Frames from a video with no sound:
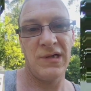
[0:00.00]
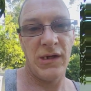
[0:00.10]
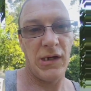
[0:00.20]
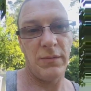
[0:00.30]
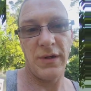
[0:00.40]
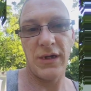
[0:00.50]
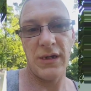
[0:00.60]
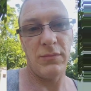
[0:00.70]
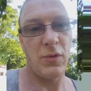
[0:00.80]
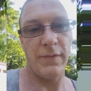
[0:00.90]
Help me
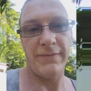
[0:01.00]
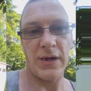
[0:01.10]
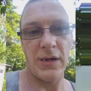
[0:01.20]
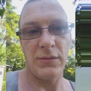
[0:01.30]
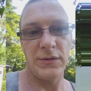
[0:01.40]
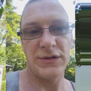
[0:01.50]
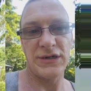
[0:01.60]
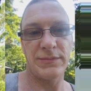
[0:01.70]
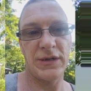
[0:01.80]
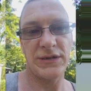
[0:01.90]
get more followers
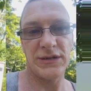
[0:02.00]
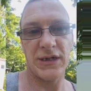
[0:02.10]
as much as I